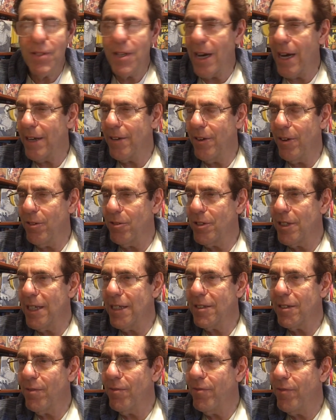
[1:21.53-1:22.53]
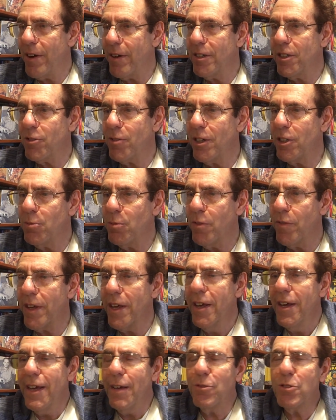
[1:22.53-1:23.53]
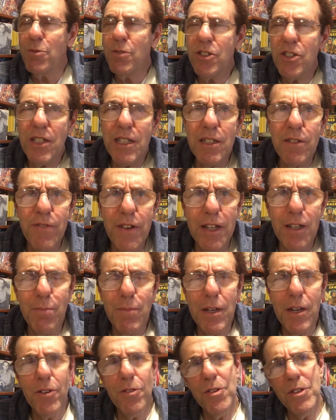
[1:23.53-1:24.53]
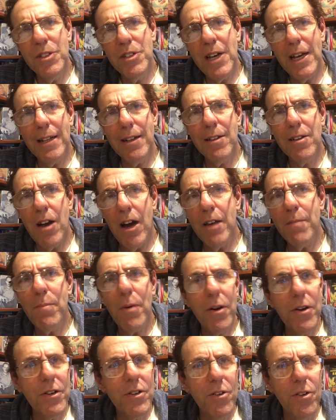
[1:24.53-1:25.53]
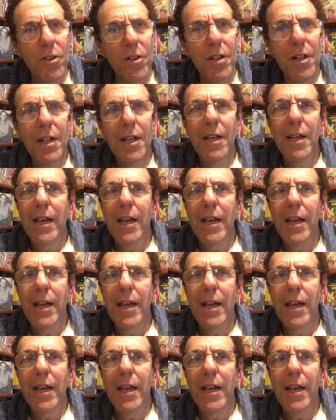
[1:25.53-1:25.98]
God knows. It's a very strange movie. It was originally in development under the title God Particle,